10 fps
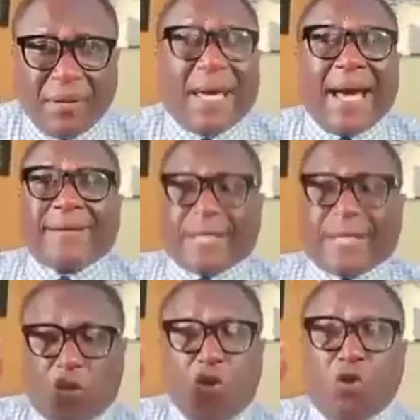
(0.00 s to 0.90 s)
Edgar
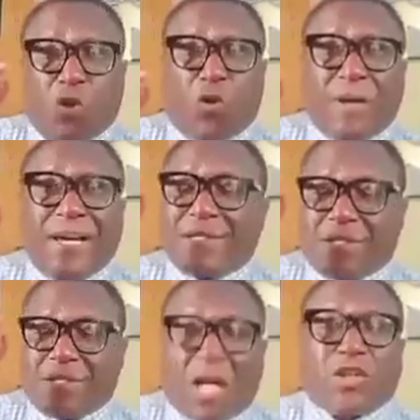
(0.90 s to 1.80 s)
Lungu is
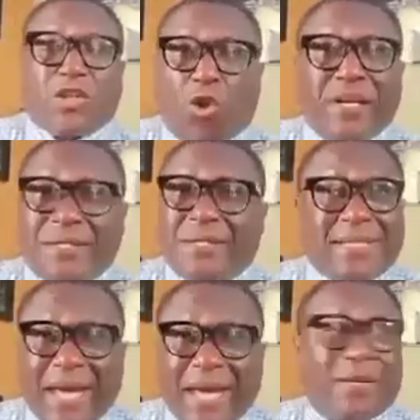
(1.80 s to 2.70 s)
not going to
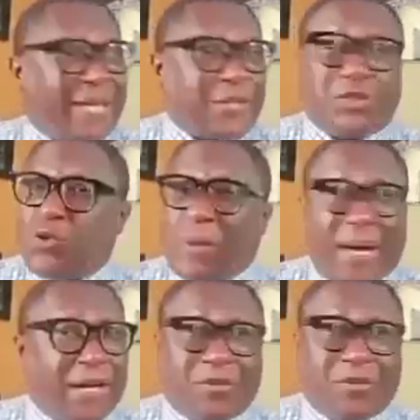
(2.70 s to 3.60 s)
get you out of